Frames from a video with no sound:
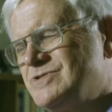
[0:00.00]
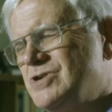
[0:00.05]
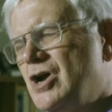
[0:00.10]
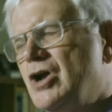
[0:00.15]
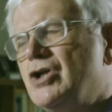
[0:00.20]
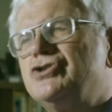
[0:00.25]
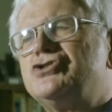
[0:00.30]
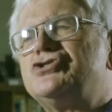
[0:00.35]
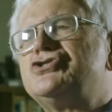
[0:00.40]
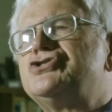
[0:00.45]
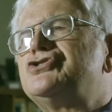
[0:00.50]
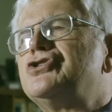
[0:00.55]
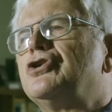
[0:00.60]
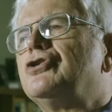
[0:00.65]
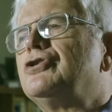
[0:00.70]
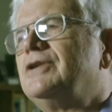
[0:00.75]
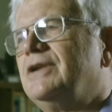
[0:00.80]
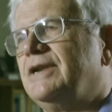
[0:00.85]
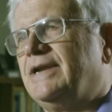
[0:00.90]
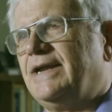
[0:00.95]

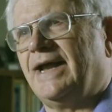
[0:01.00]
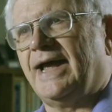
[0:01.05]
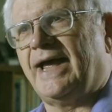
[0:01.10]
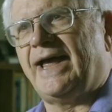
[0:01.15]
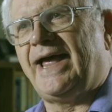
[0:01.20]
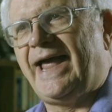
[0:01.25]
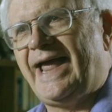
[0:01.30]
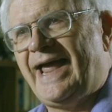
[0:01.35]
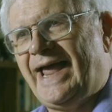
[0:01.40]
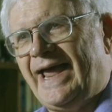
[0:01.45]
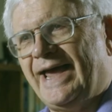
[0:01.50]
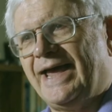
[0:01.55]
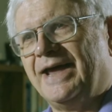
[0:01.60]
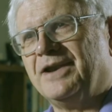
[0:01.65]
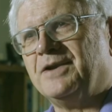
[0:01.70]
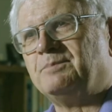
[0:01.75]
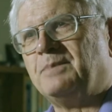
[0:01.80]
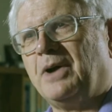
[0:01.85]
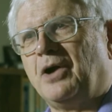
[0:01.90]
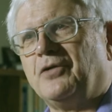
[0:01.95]
uncertainty I
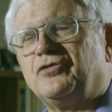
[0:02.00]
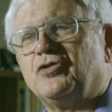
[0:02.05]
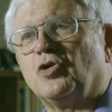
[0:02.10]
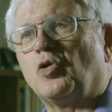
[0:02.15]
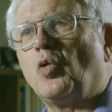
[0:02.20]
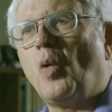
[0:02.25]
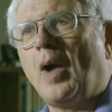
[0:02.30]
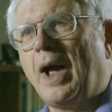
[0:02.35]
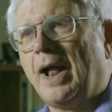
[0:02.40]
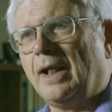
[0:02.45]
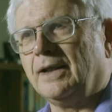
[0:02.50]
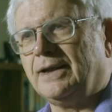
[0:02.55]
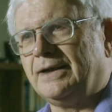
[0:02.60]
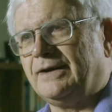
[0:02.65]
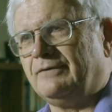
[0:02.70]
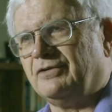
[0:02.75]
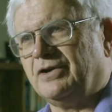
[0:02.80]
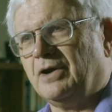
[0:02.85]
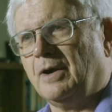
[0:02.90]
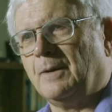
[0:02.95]
had about the quality
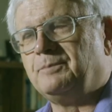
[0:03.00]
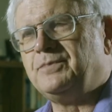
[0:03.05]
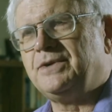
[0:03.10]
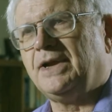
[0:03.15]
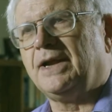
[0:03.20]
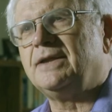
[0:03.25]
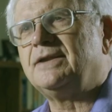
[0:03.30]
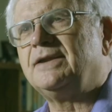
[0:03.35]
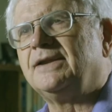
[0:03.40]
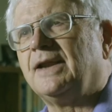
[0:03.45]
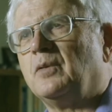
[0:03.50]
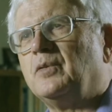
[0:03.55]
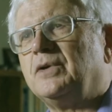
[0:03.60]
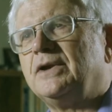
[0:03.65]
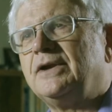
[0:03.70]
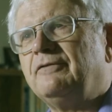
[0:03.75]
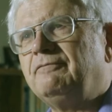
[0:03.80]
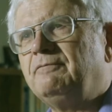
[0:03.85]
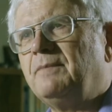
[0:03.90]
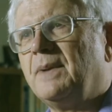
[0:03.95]
of an update, that I would give